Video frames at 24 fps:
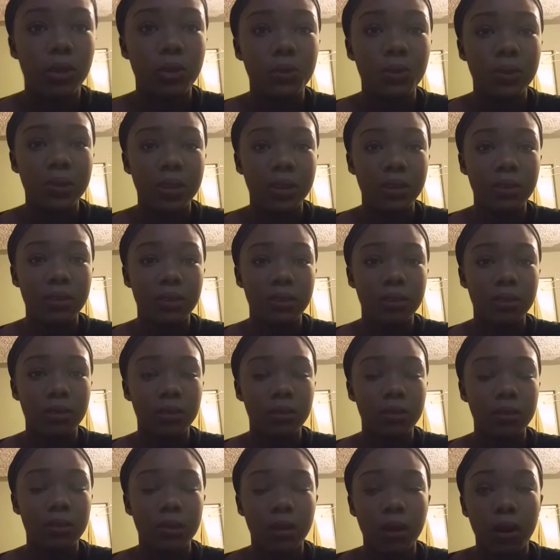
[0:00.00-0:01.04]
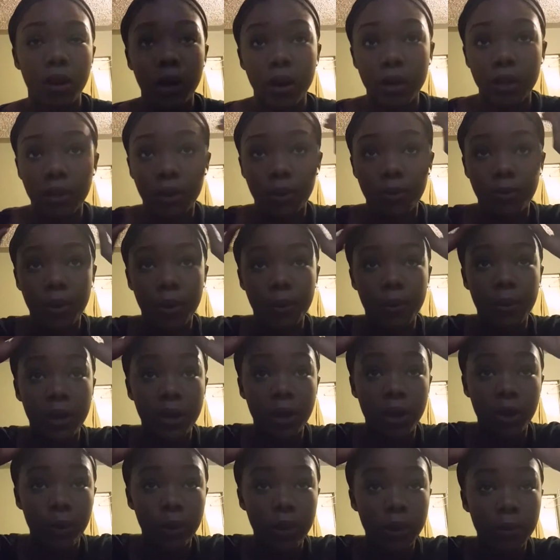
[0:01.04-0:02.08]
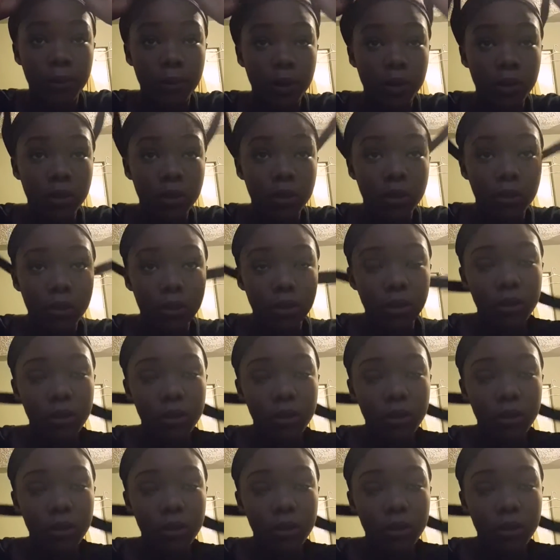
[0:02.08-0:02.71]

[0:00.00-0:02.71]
utensils or the proper equipment.